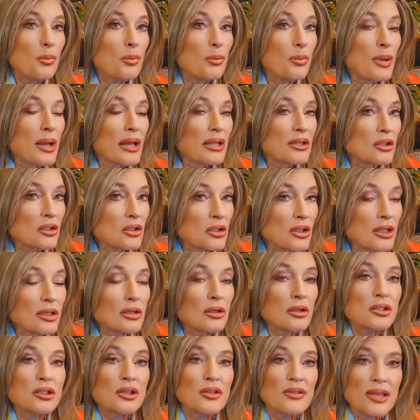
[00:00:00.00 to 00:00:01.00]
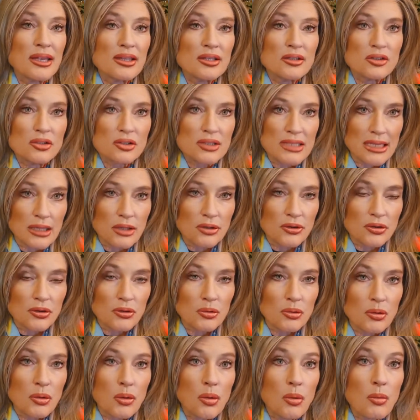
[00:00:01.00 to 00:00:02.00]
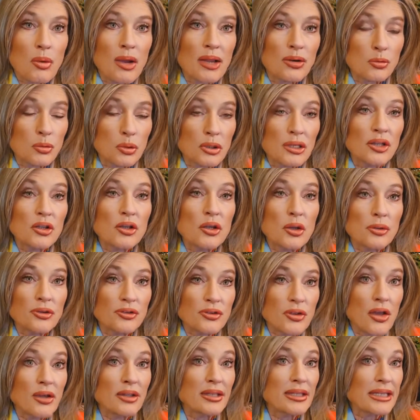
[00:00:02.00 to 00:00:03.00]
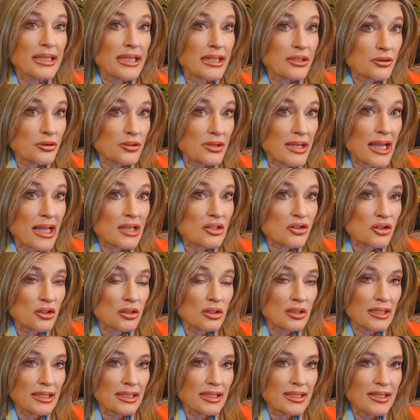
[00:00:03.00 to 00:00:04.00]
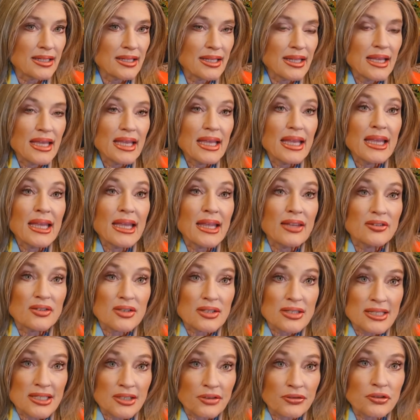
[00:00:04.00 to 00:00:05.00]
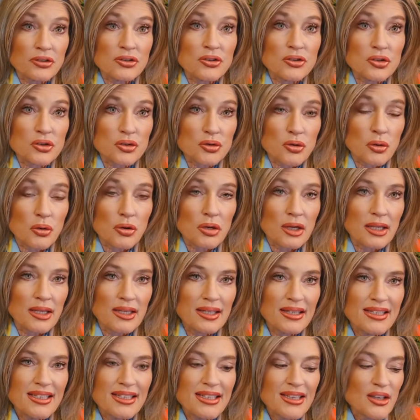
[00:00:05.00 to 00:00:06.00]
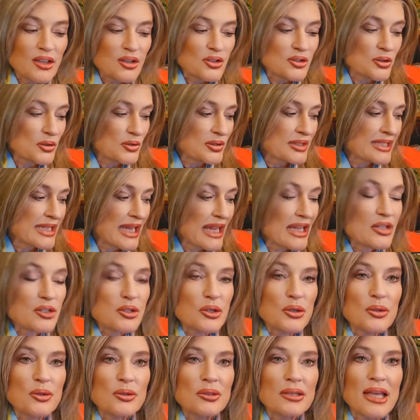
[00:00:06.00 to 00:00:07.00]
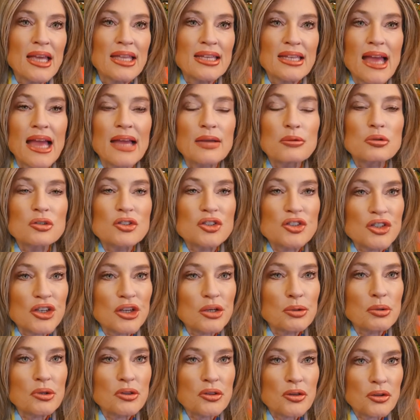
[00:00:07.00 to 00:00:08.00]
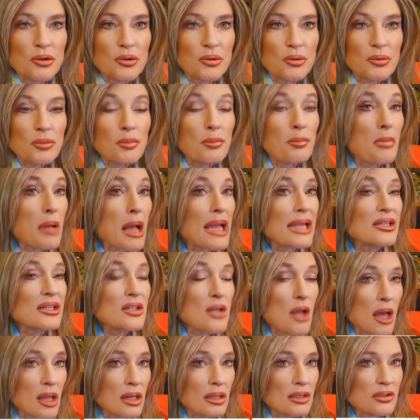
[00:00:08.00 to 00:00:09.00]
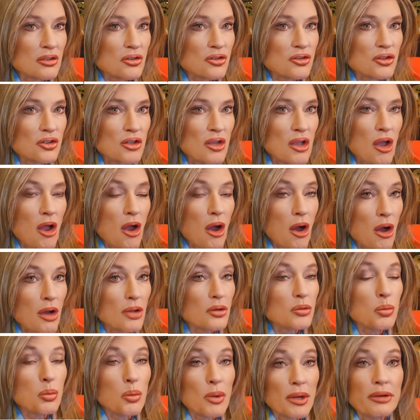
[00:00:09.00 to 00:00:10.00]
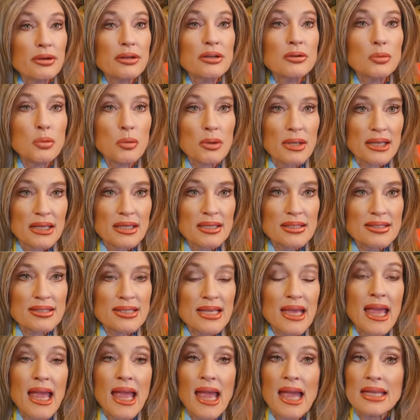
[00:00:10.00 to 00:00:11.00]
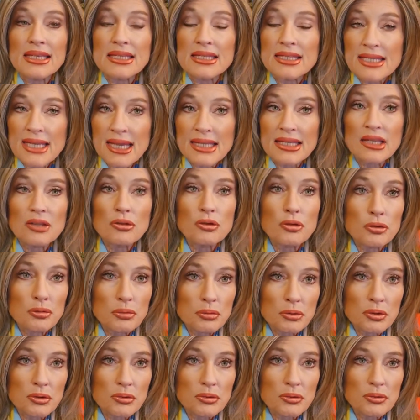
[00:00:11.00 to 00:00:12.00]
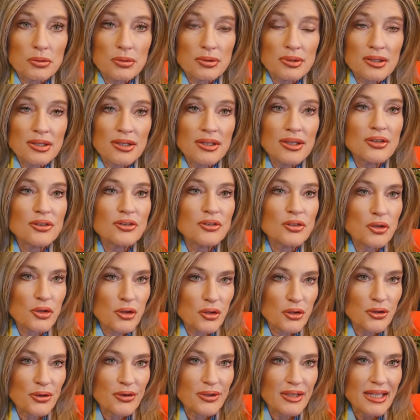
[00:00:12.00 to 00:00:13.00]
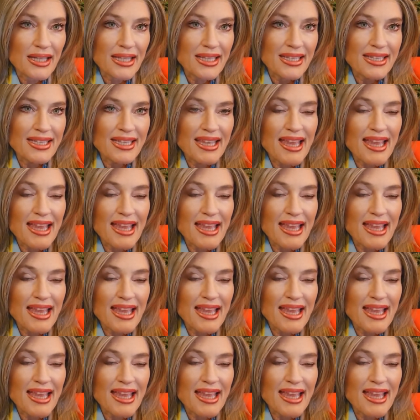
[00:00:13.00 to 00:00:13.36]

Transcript: But little do they tell you what really goes on internationally. It's a different story. So stay tuned, and I will share with you my knowledge on wearing wigs and getting through security.